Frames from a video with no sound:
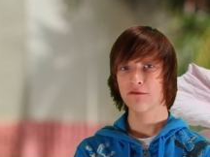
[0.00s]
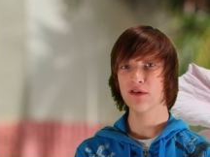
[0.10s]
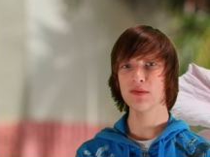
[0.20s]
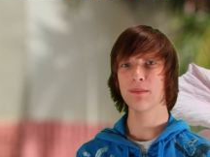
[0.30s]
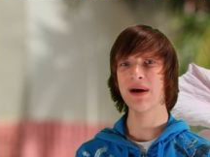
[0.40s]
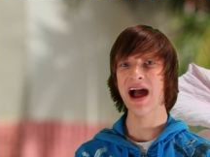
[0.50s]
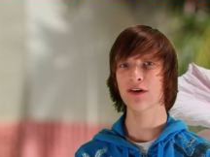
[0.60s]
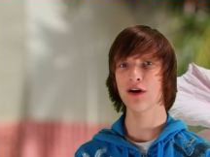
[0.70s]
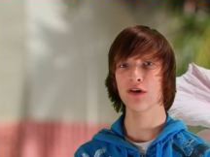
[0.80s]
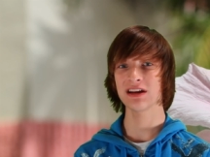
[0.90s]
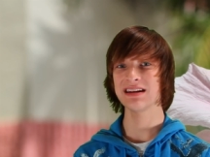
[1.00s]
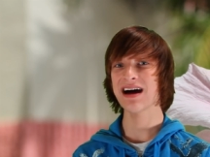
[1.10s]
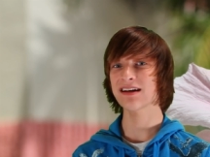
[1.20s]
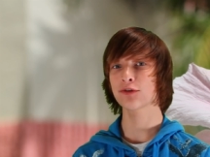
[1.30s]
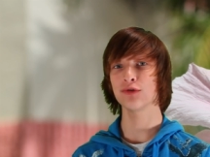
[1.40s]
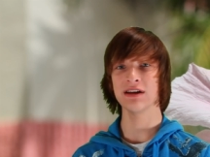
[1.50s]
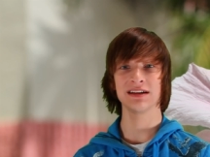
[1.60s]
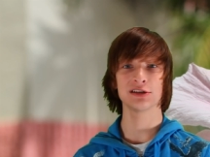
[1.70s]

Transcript: from the background and not create